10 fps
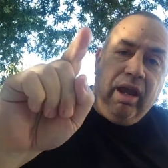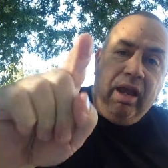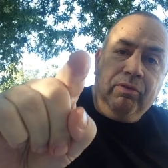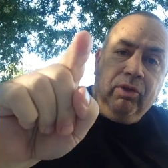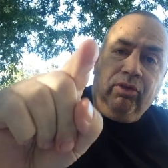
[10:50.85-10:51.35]

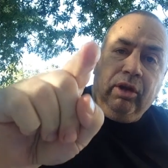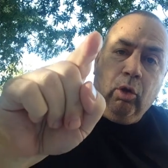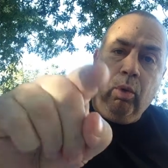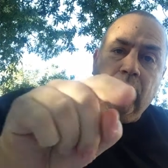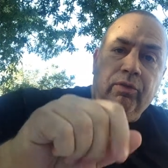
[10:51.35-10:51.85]
every
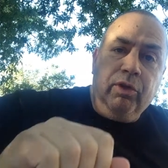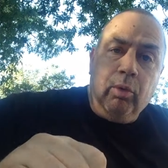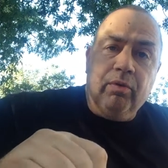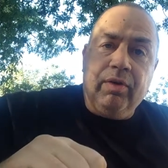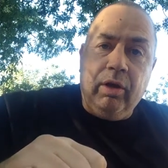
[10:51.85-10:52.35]
single one of
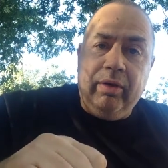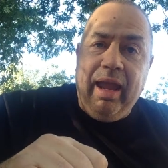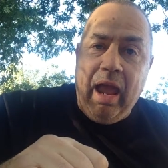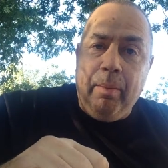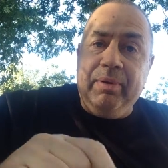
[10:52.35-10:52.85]
you a very
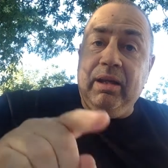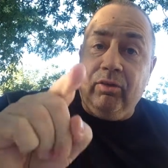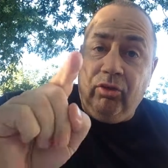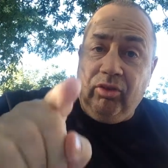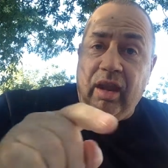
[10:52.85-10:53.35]
happy
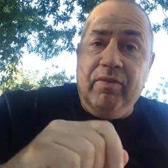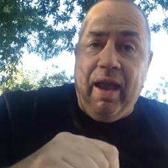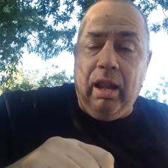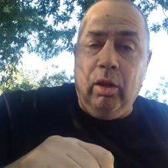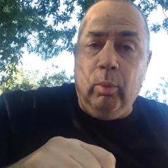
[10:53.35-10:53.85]
and safe
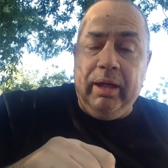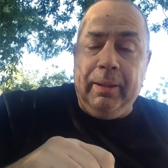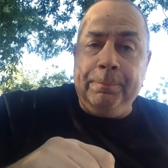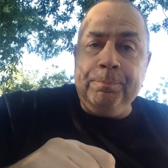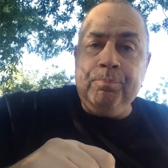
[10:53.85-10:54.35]
Halloween.